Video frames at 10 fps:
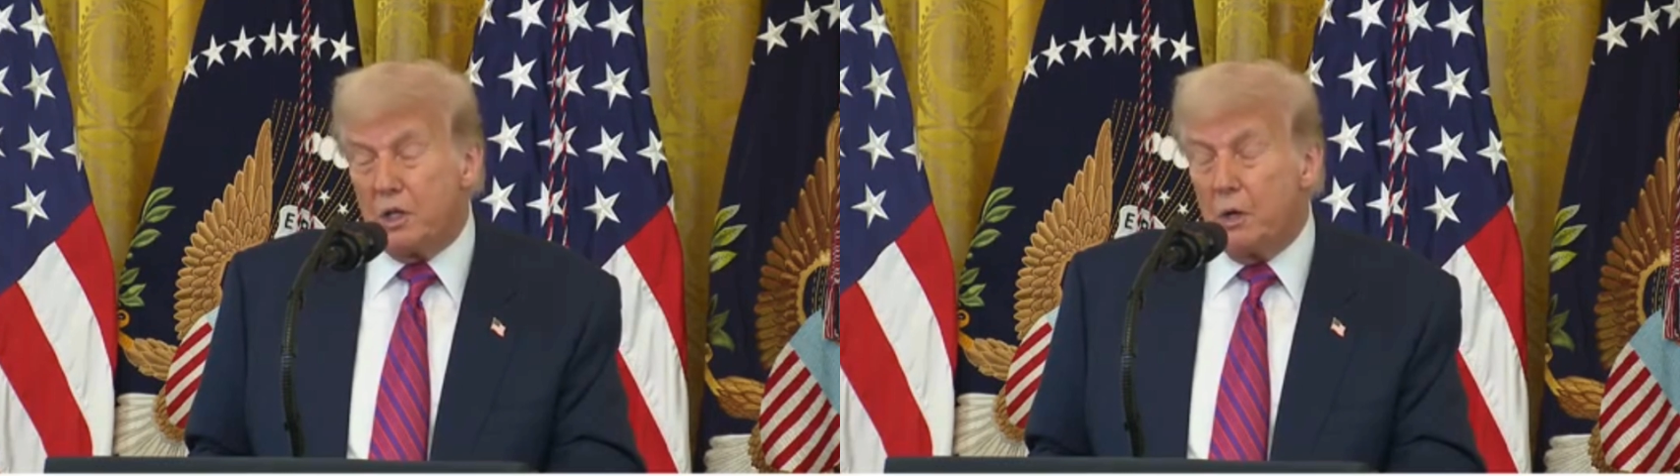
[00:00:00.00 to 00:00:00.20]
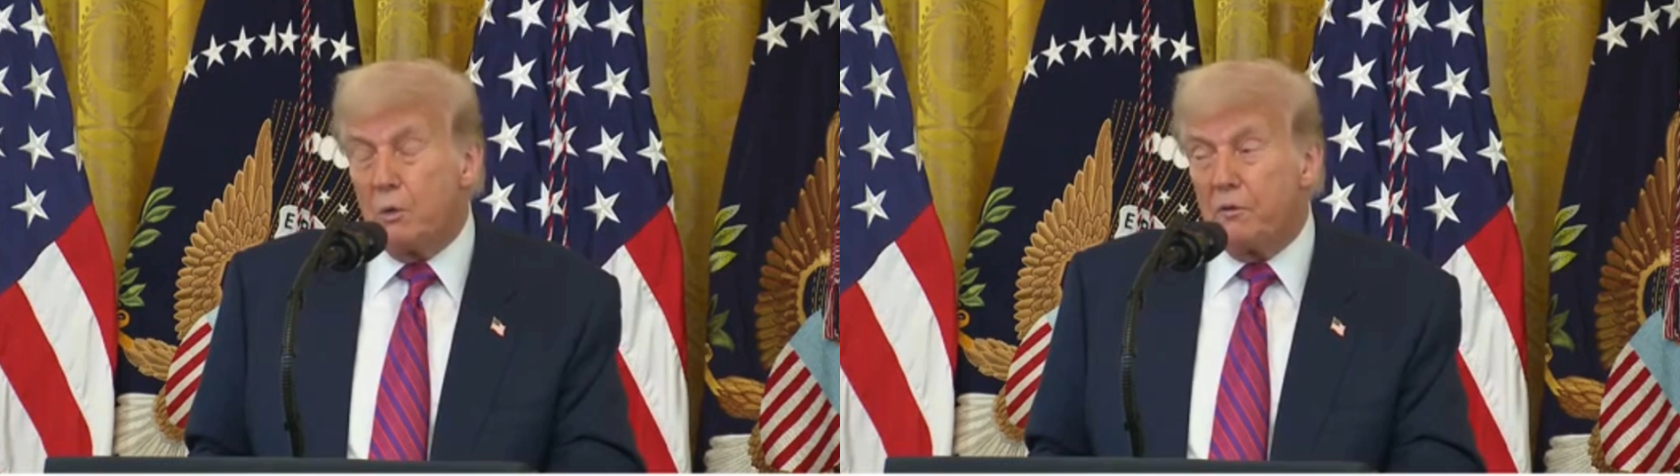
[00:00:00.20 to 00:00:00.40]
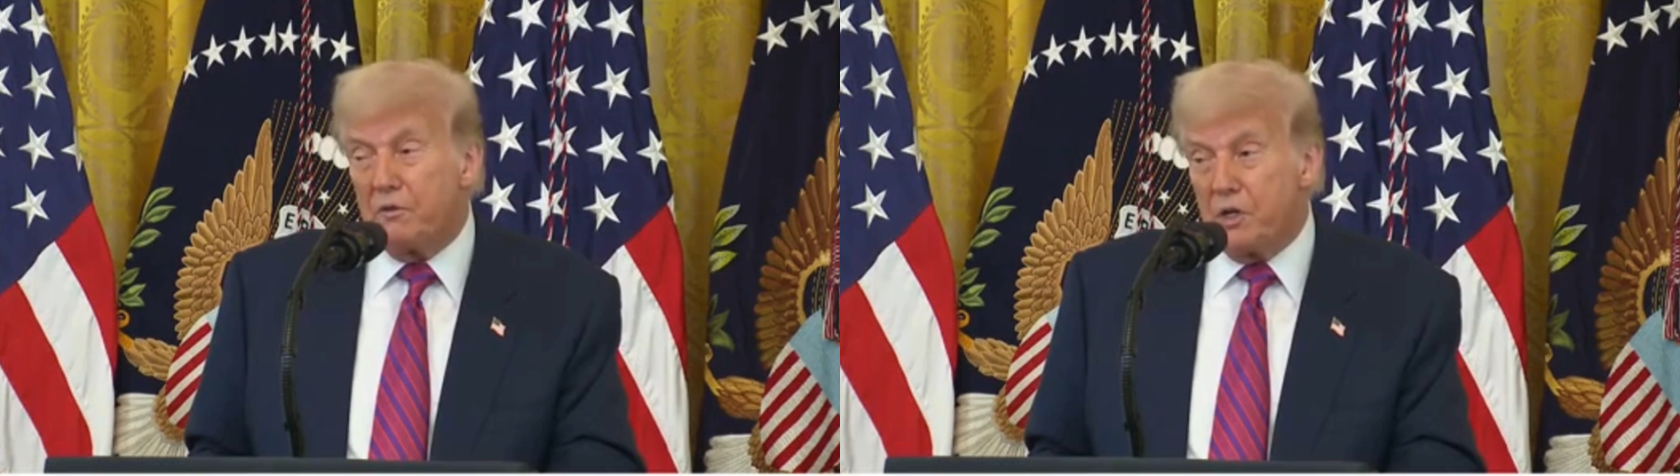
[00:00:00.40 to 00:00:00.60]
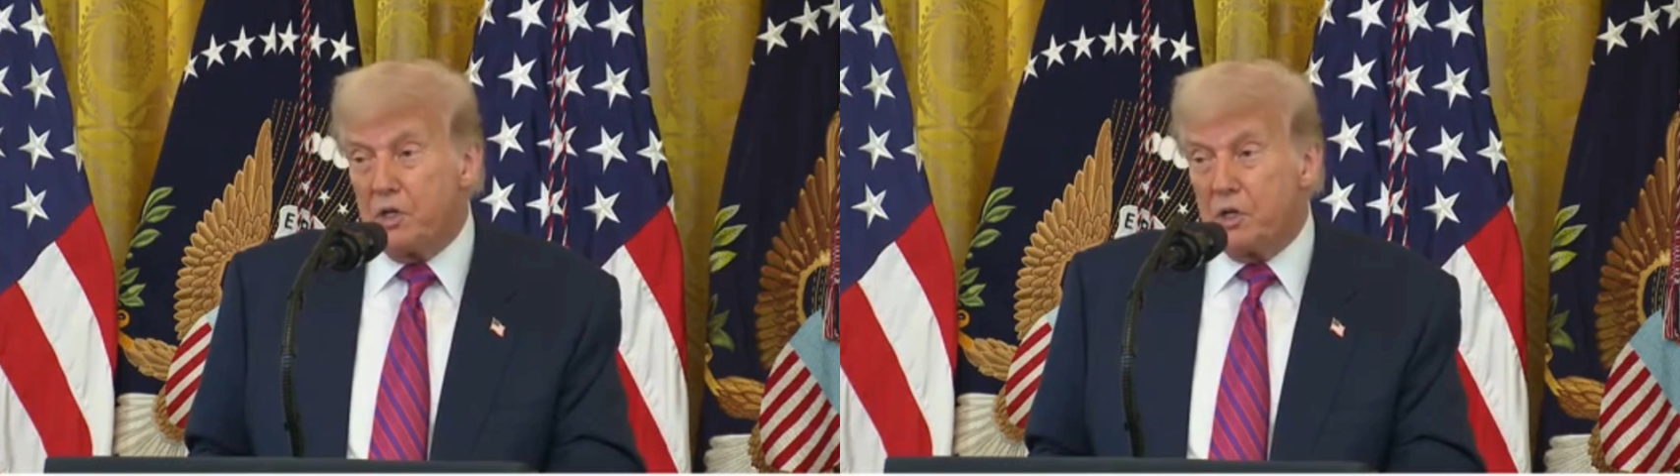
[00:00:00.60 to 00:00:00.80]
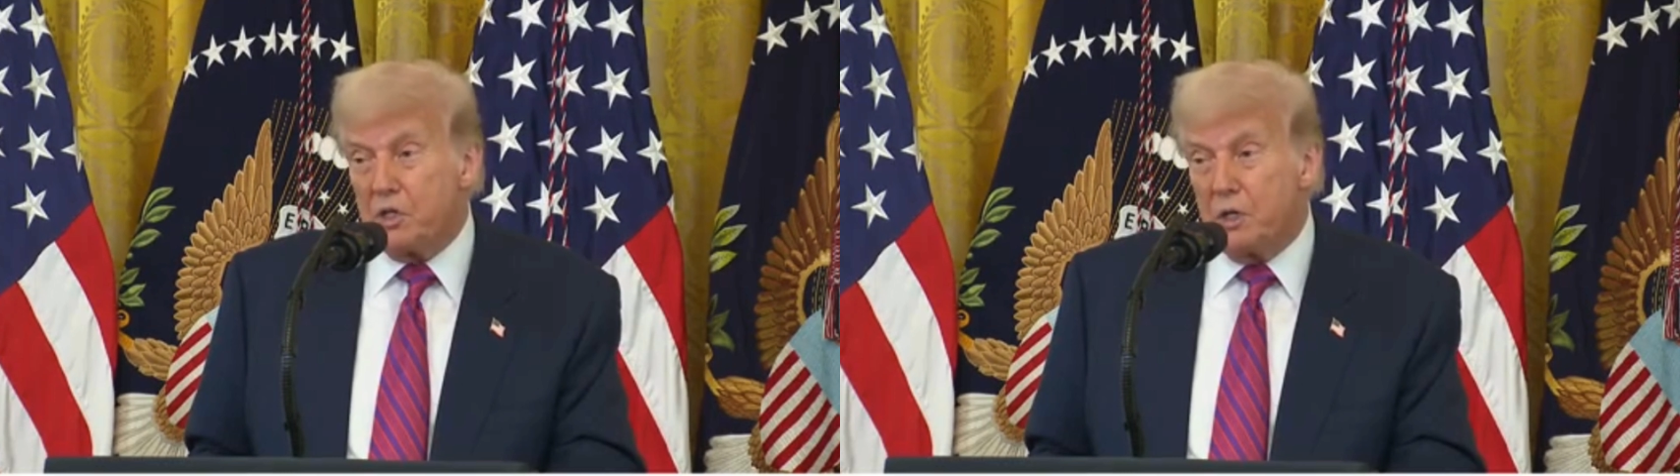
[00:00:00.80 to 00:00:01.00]
They were
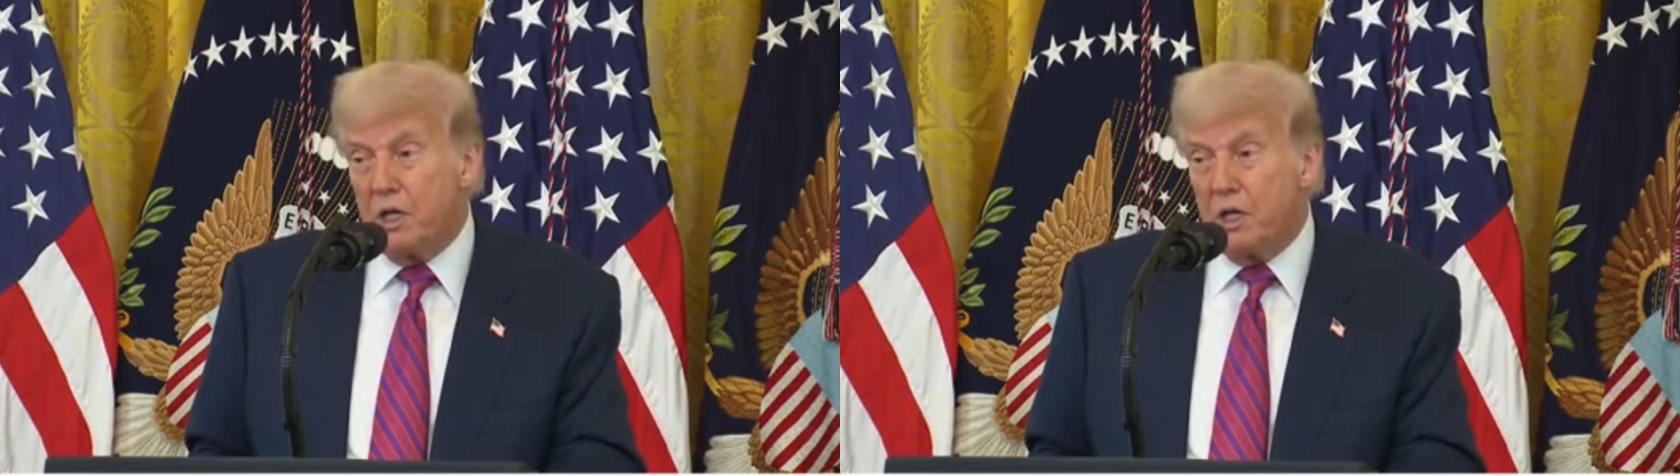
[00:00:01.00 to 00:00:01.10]
vicious,